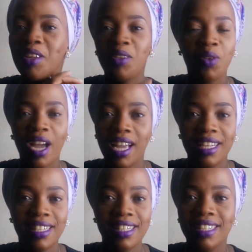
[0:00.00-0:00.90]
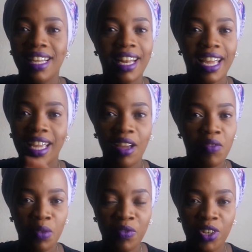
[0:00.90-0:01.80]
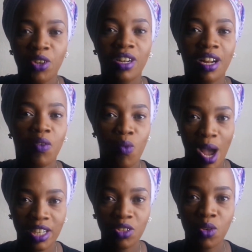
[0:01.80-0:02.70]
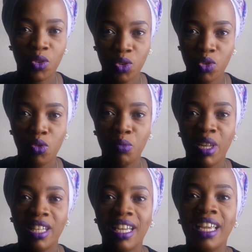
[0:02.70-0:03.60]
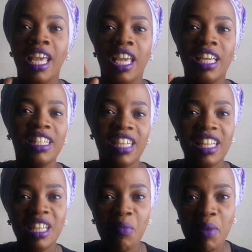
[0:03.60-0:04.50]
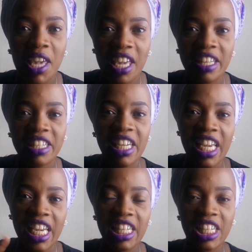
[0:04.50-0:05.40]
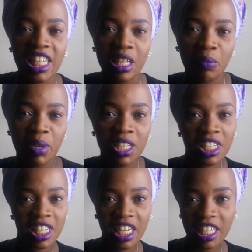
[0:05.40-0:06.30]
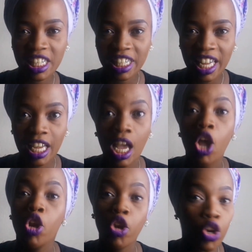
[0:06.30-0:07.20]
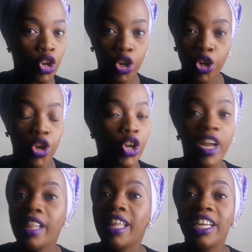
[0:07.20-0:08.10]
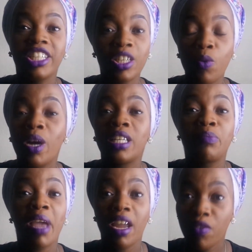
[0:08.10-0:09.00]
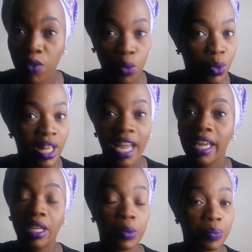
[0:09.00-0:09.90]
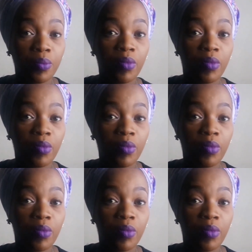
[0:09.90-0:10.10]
you guys, like every video that I watch on YouTube, they say it's just a pinch, it's just a sting. No, that shit was painful. Like,